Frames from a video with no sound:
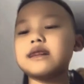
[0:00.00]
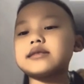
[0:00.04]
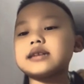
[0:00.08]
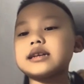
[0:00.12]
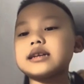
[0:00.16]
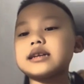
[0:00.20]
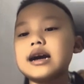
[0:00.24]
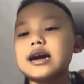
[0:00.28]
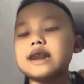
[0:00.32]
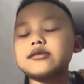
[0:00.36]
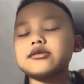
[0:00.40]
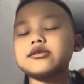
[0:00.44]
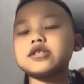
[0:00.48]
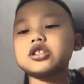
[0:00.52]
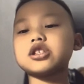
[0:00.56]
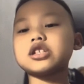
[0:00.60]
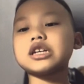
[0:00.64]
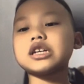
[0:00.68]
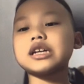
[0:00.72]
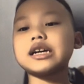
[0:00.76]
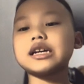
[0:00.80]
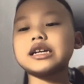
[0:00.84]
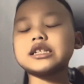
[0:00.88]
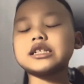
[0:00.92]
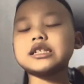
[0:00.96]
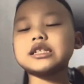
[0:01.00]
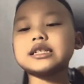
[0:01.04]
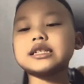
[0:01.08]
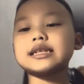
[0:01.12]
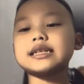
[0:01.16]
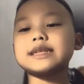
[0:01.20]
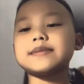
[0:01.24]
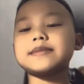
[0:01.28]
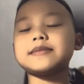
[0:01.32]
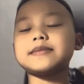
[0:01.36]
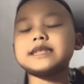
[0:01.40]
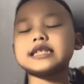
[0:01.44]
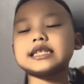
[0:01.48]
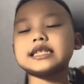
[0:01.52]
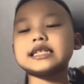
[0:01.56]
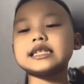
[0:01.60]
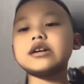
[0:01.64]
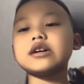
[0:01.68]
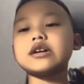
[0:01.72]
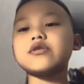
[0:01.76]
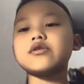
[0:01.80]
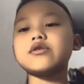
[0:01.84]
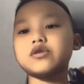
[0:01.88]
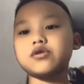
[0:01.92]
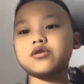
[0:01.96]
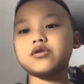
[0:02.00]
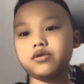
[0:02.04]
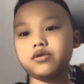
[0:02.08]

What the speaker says: how to change the material.